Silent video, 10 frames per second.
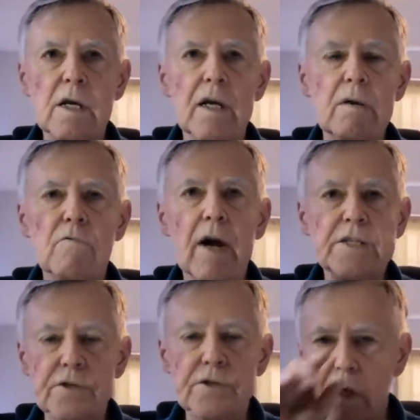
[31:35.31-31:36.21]
He could
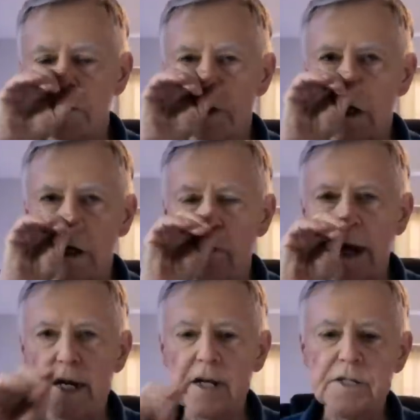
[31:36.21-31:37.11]
write
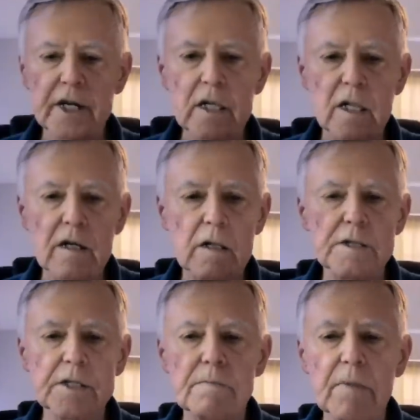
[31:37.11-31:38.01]
scripture and write
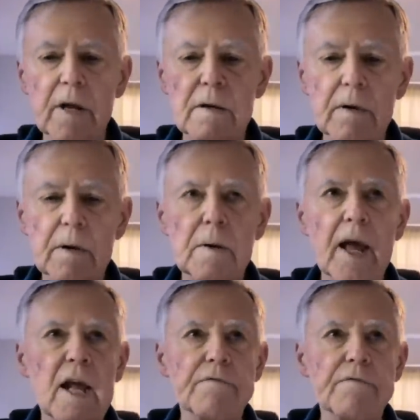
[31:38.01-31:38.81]
encyclicals and, and,